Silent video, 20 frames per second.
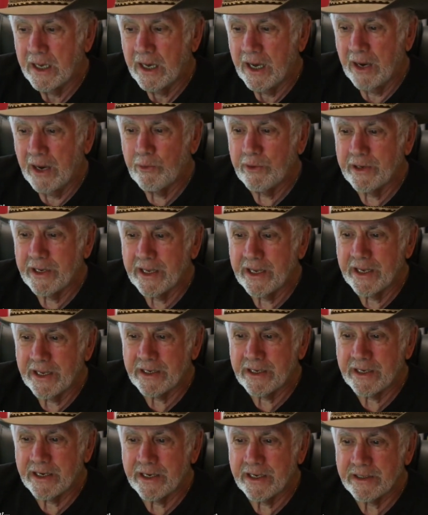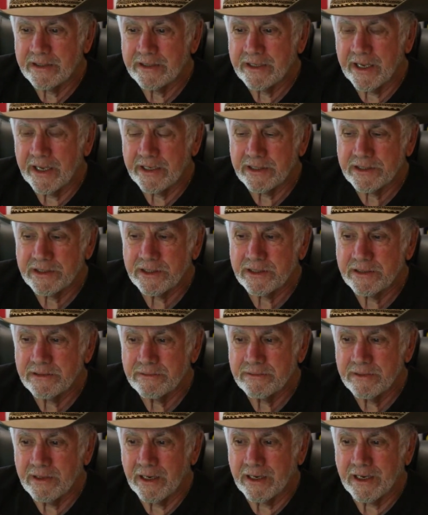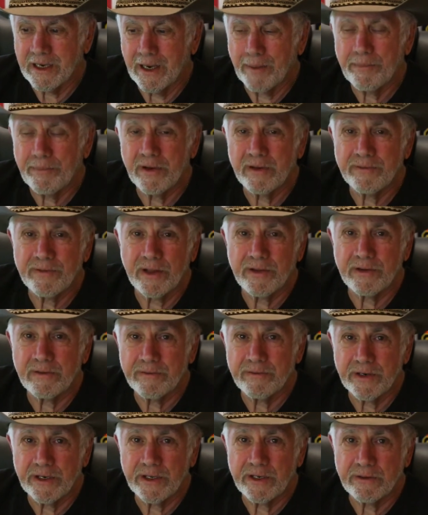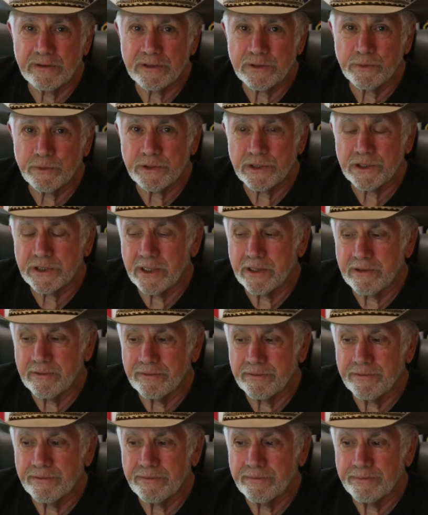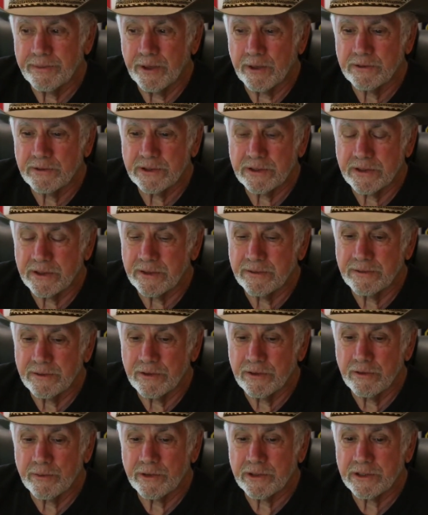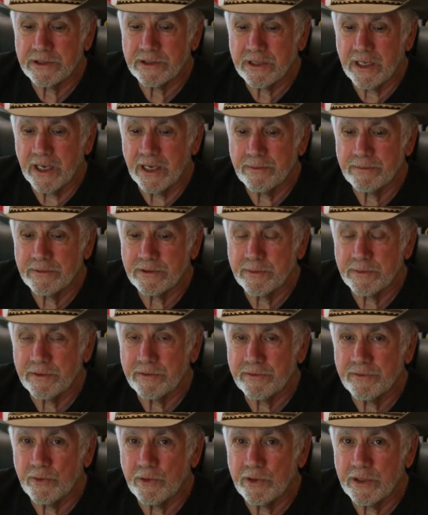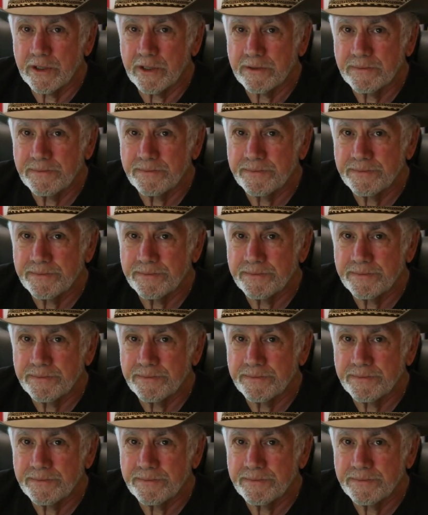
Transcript: I went ahead and I attached a couple of other videos which I've posted numerous times before.